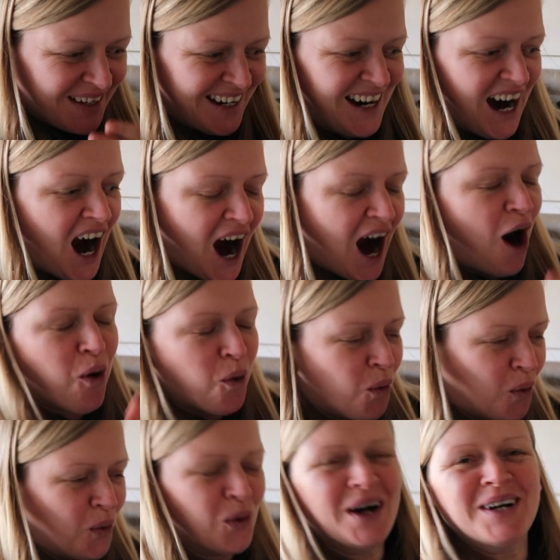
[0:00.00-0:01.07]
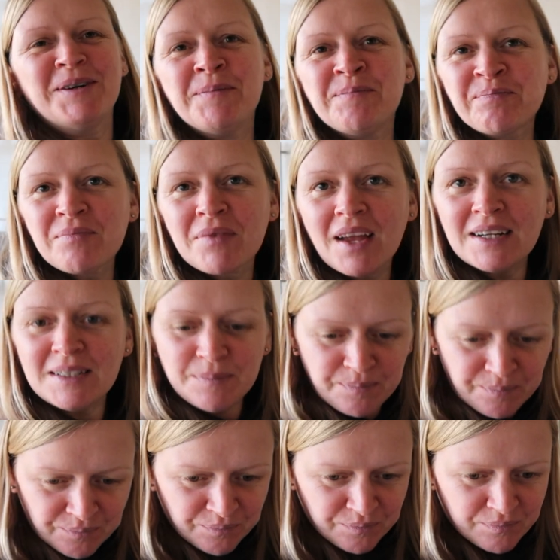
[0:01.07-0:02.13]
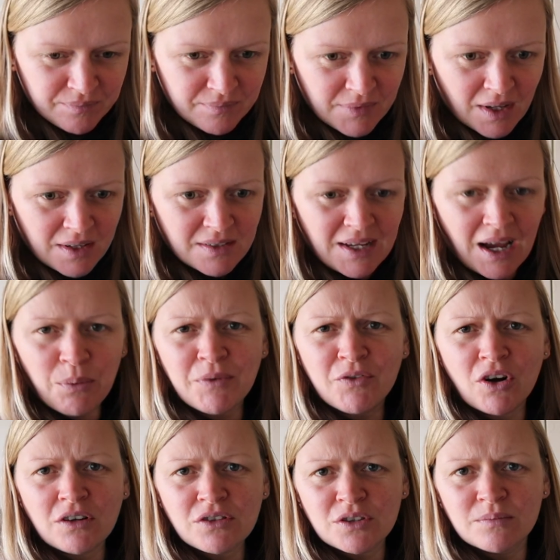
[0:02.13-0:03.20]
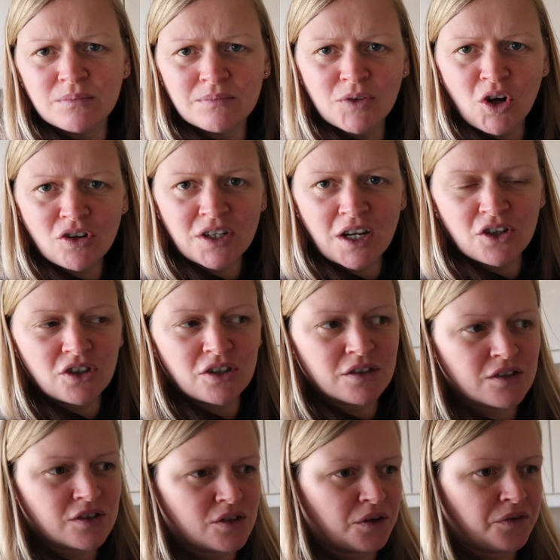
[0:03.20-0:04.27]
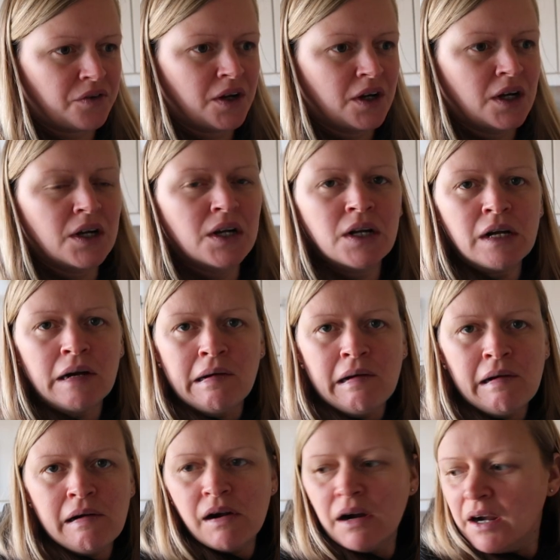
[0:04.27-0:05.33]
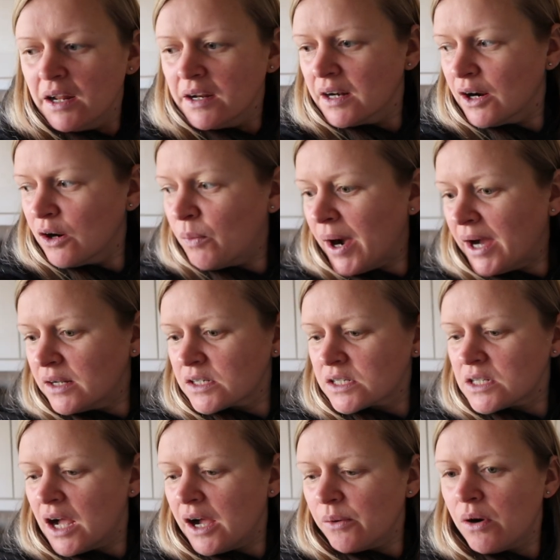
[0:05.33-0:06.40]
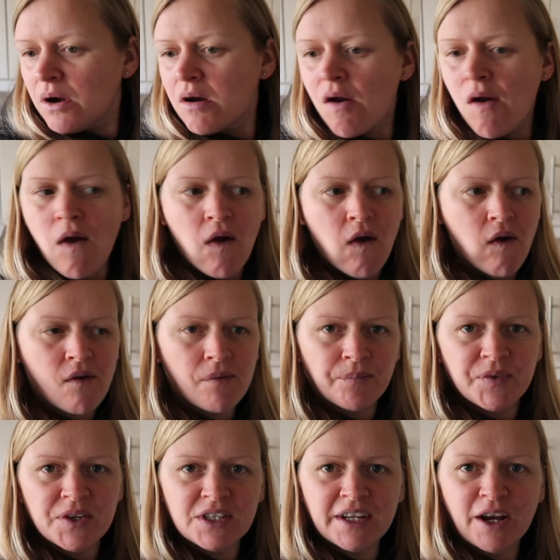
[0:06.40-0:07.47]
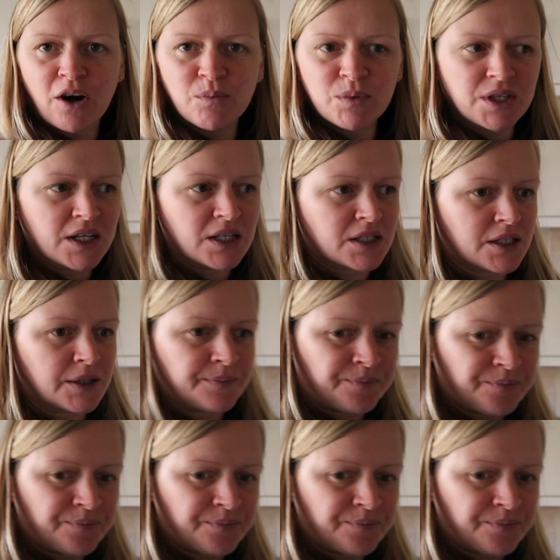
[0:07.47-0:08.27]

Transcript: How? Um, yeah, we've got some contact calls and stuff in a little while, so we need to get on with this.